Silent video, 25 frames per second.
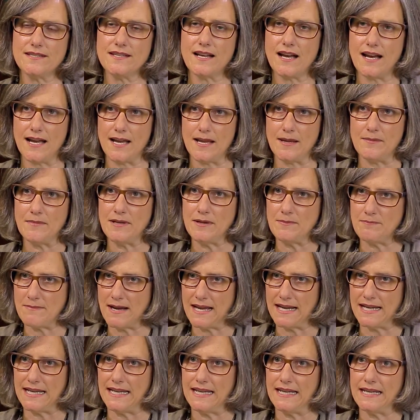time, and
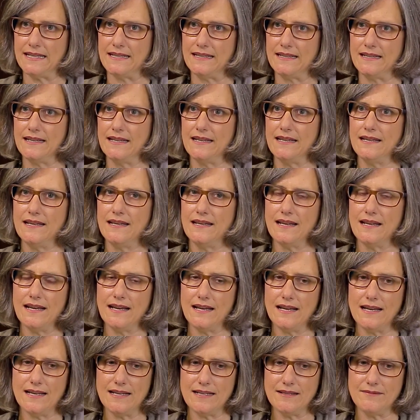money, and
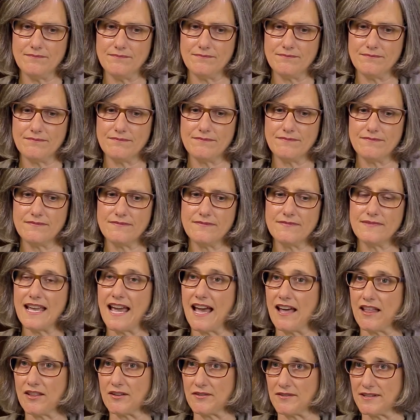um,
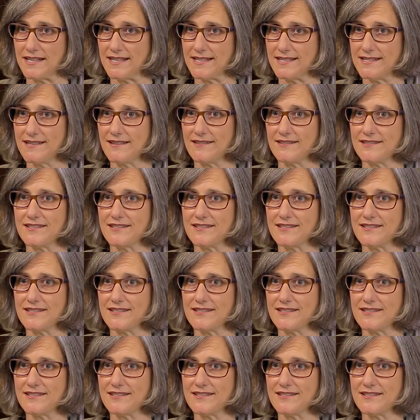calories.